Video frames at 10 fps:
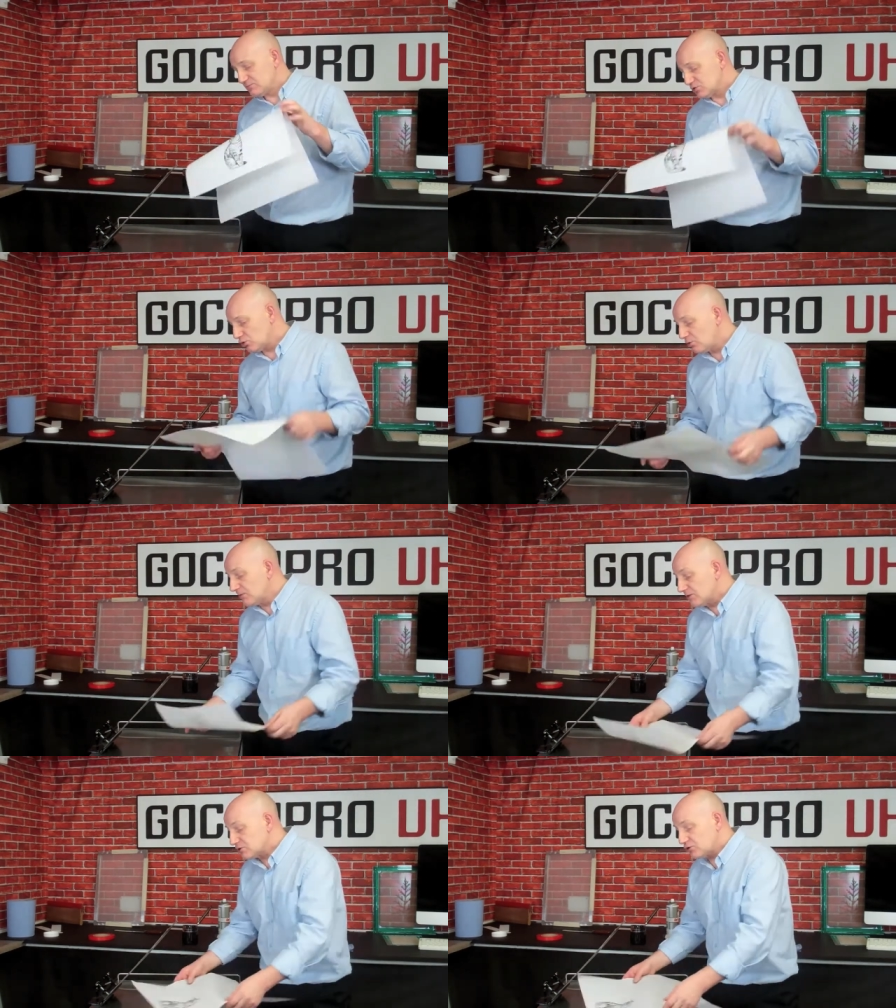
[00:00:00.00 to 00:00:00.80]

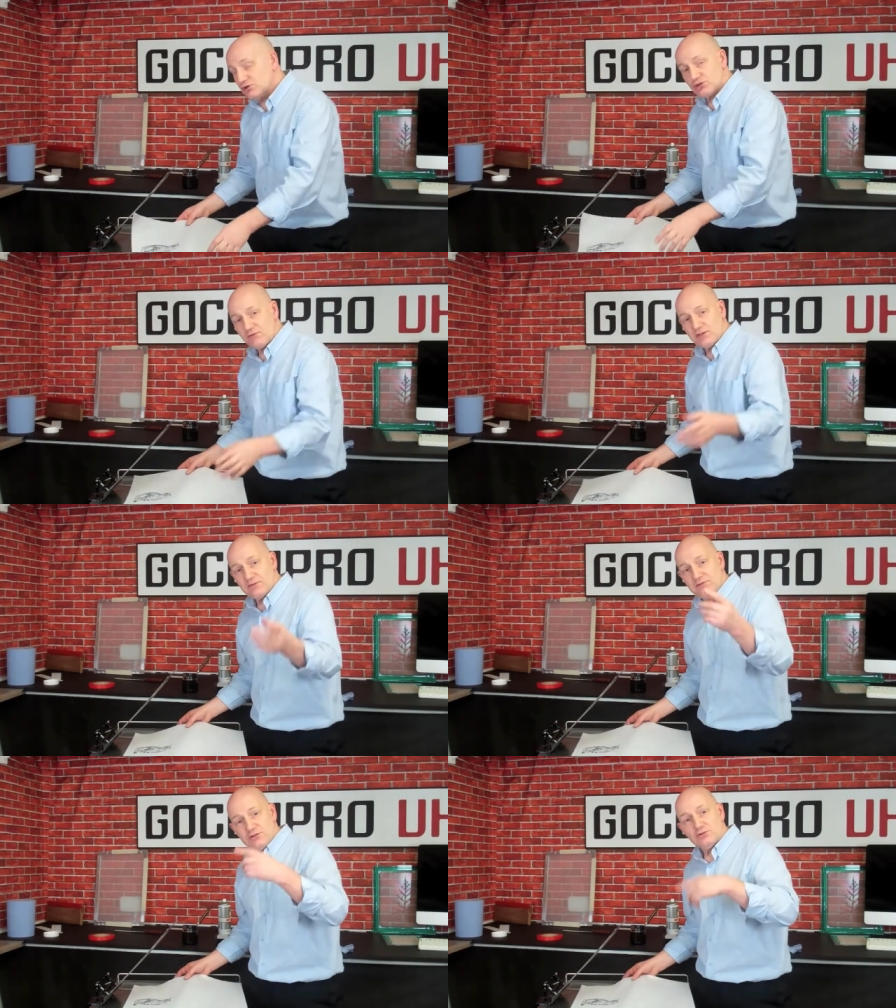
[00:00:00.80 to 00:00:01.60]
So there's lots of
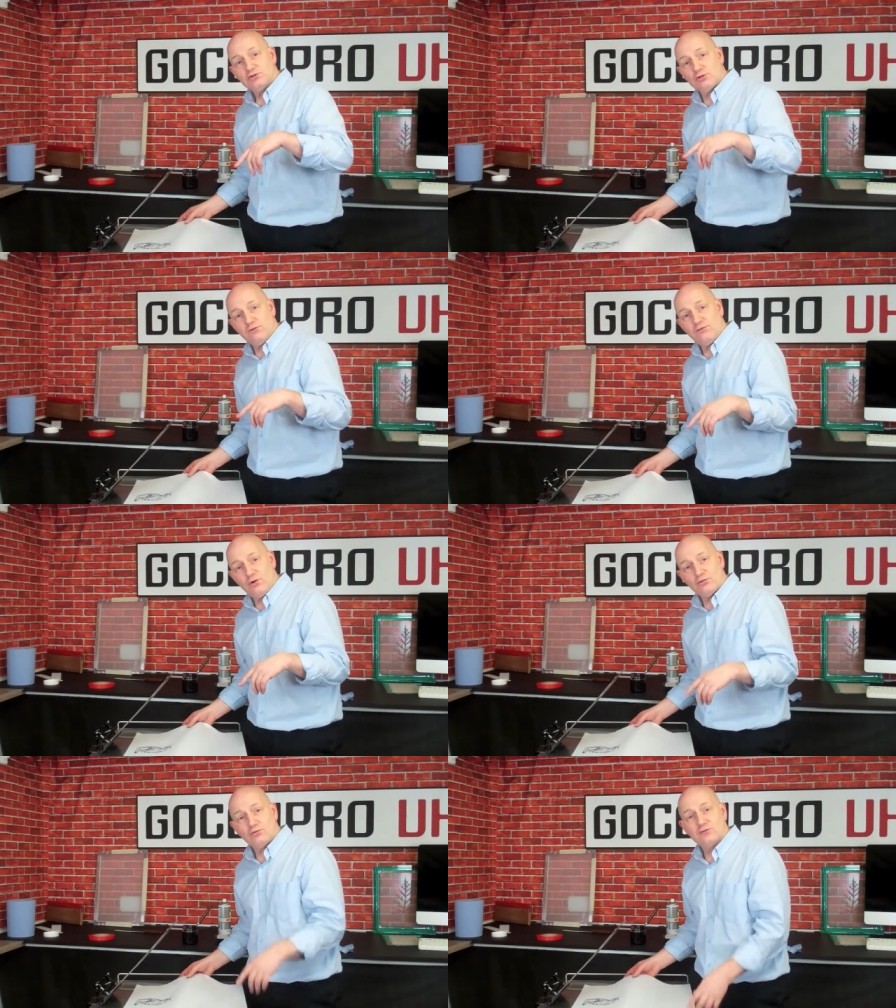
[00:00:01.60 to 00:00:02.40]
other videos that will
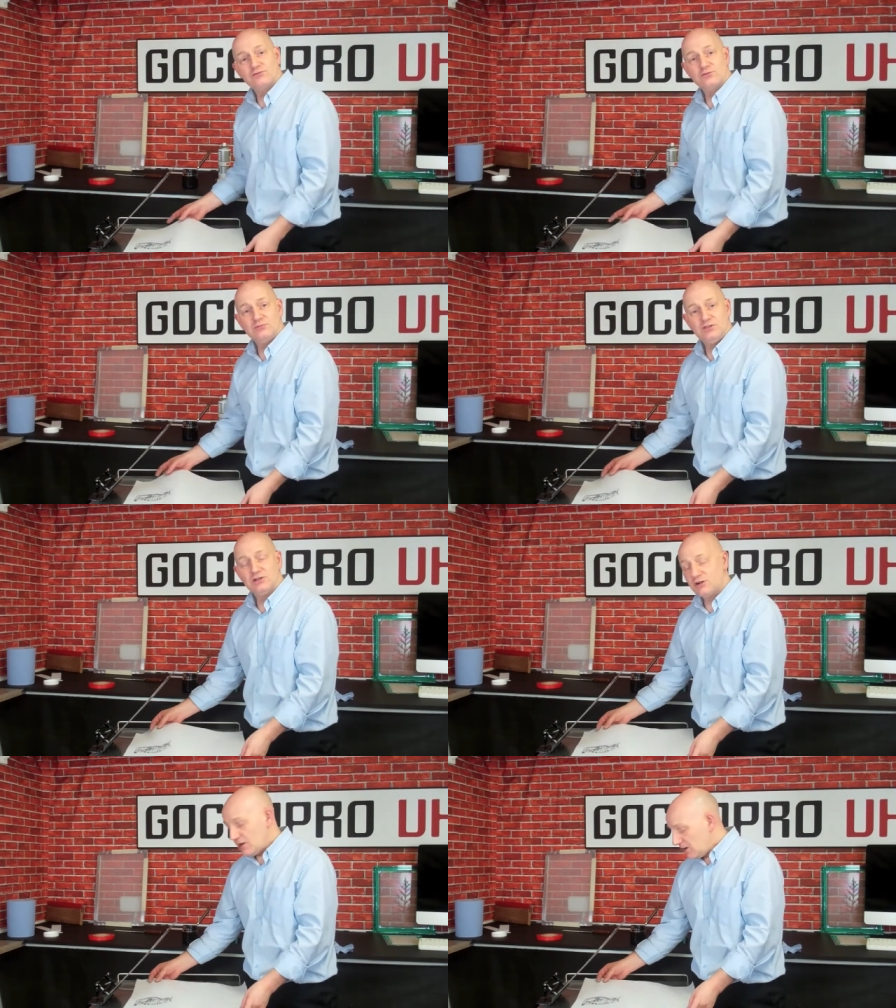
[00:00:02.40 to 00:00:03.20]
follow on from
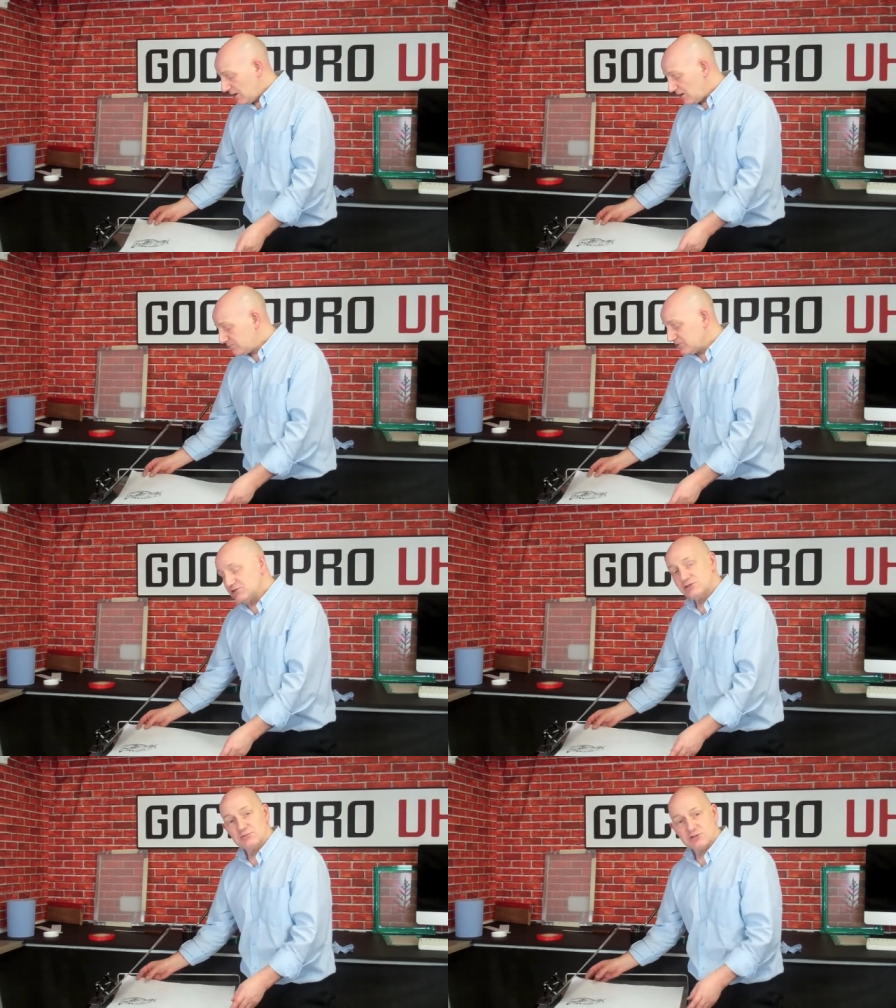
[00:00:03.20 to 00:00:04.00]
here.
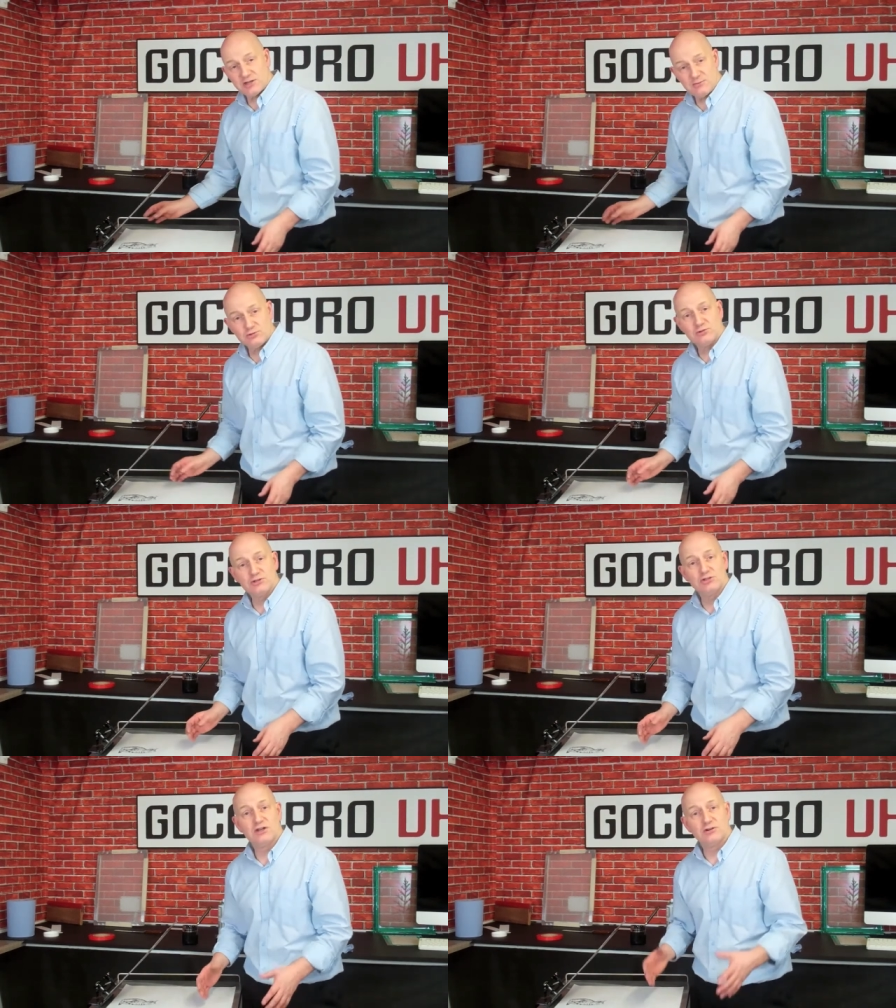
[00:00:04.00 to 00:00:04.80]
Please subscribe to our
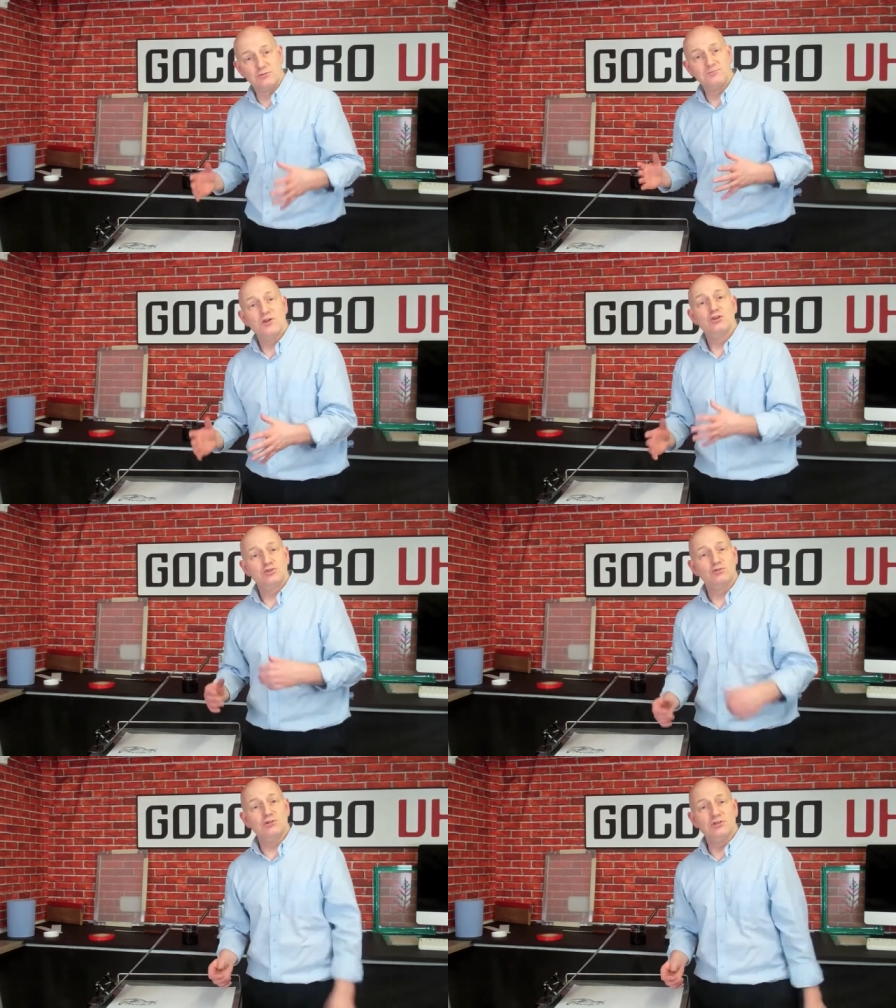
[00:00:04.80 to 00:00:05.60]
channel
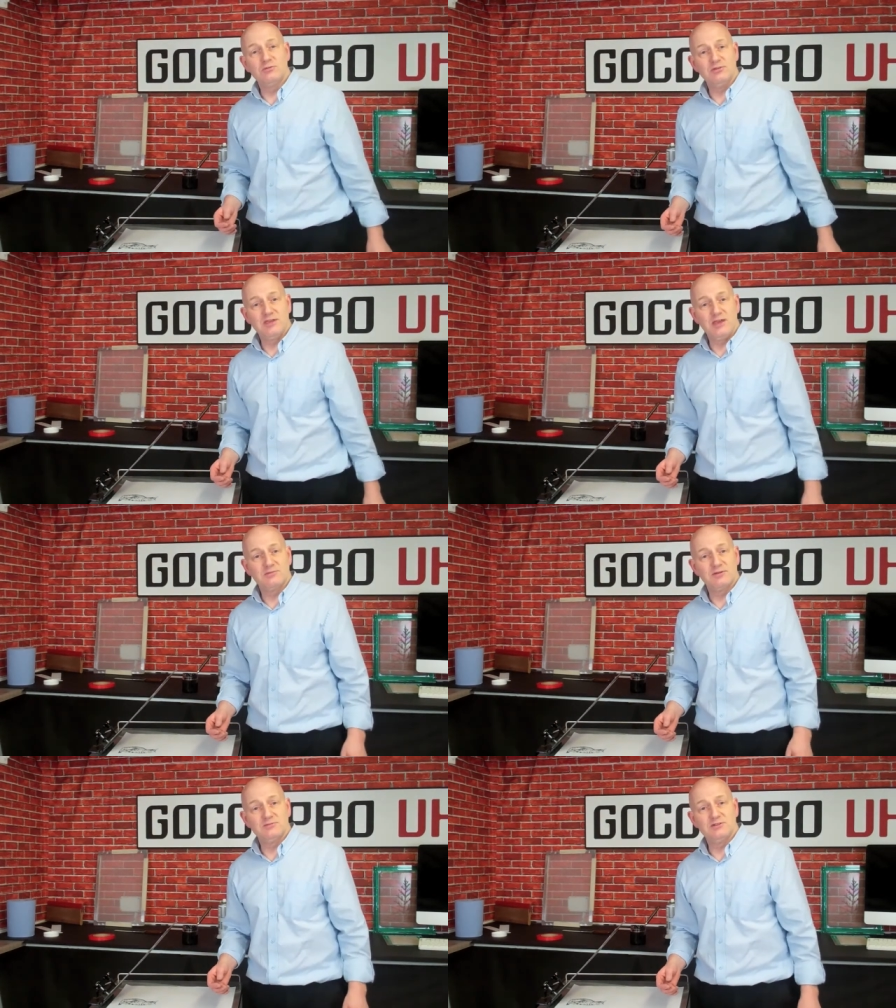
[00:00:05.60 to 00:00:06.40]
so that you can be
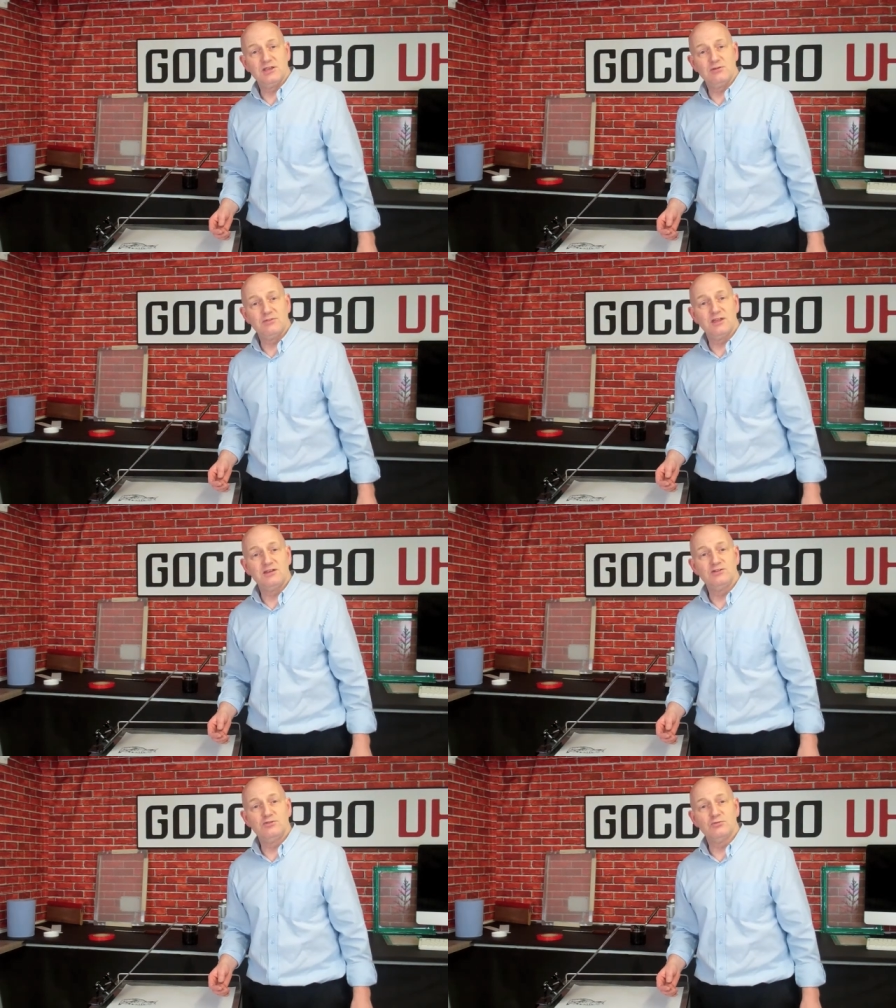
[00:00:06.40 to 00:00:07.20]
kept up to date with
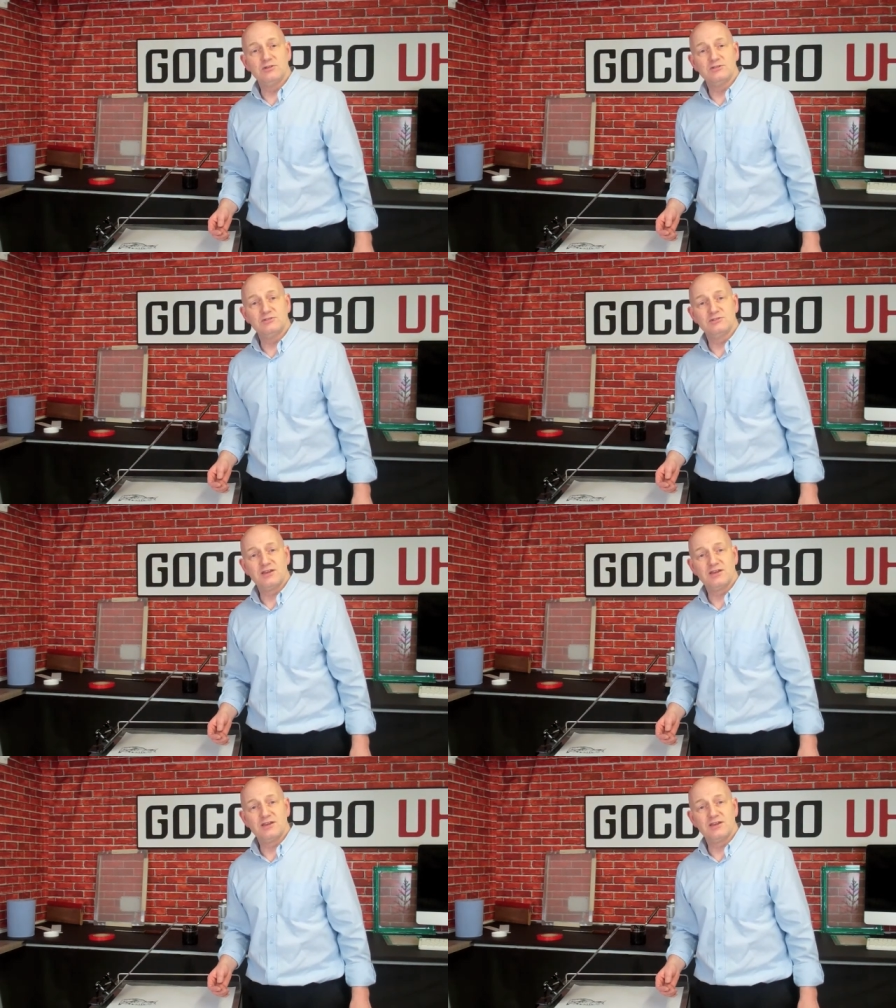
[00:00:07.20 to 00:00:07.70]
any new ones.